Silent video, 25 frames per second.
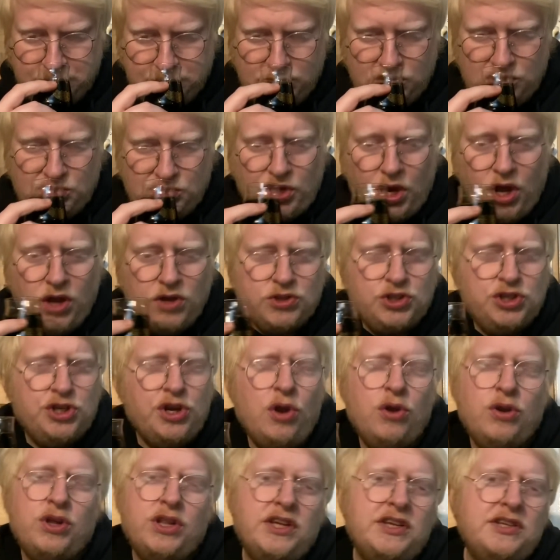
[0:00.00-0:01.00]
dark
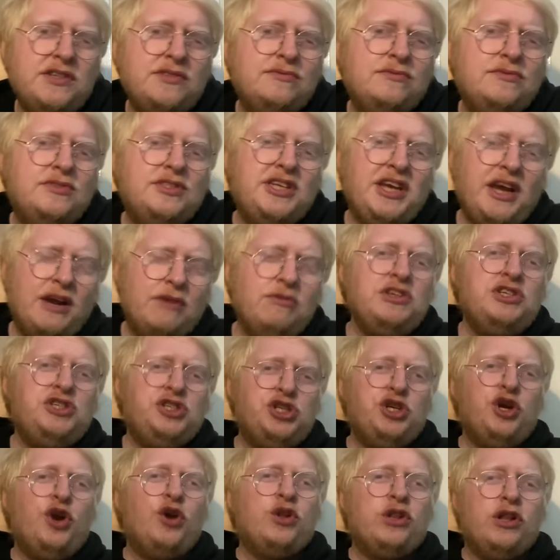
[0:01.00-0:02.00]
chocolate, Terry's
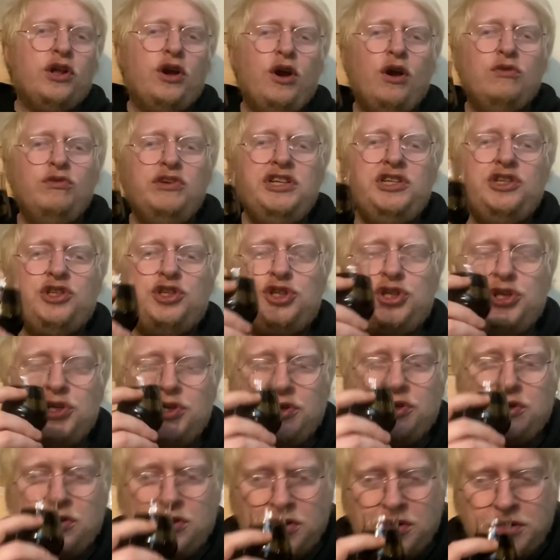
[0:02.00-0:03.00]
chocolate orange.
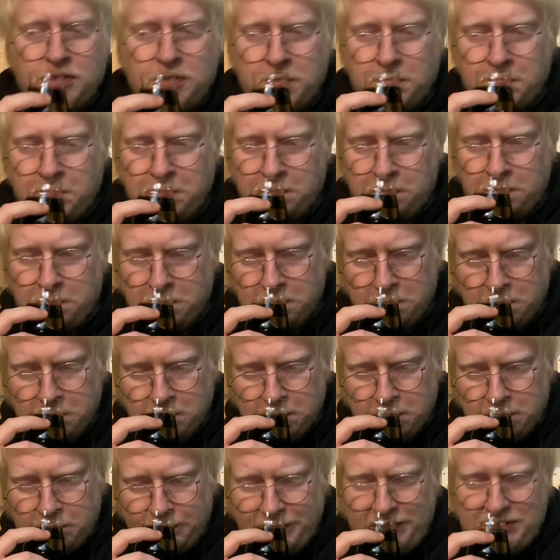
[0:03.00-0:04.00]

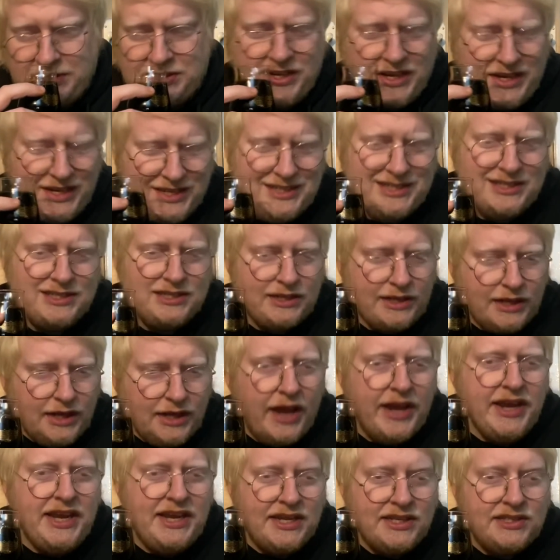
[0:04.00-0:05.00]
There's like a
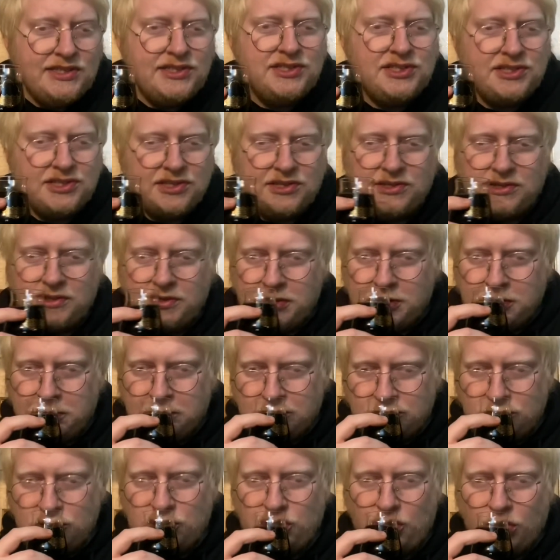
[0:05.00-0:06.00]
slight
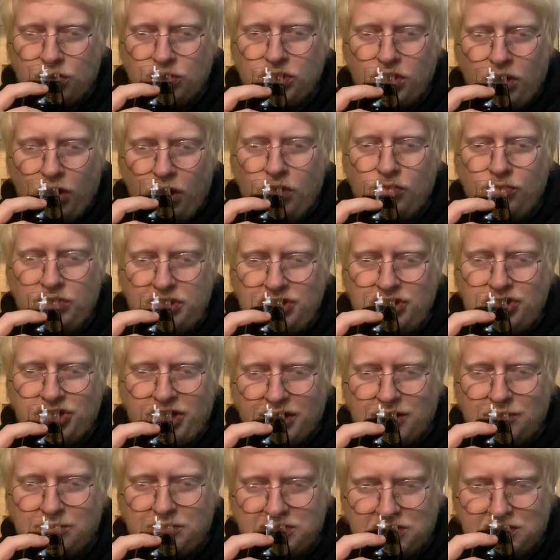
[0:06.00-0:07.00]
chocolate orange
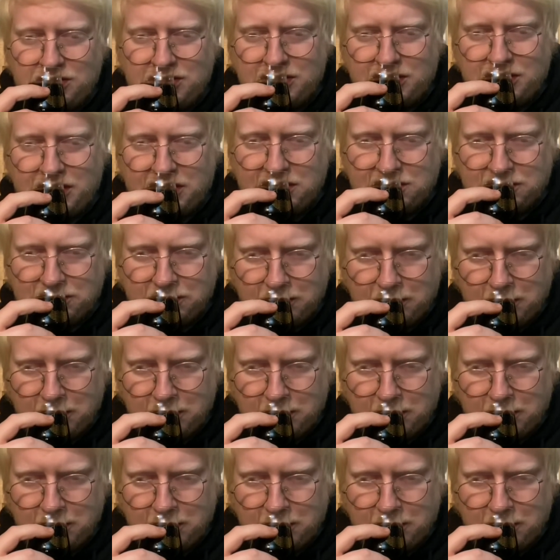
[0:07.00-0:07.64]
element to this.